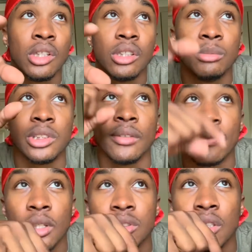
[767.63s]
Let me see, the
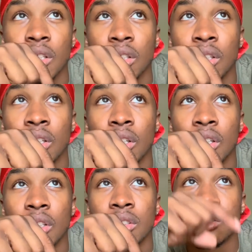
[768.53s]
first night,
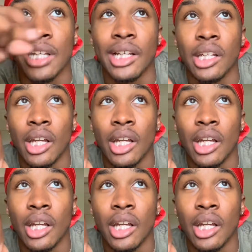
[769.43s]
second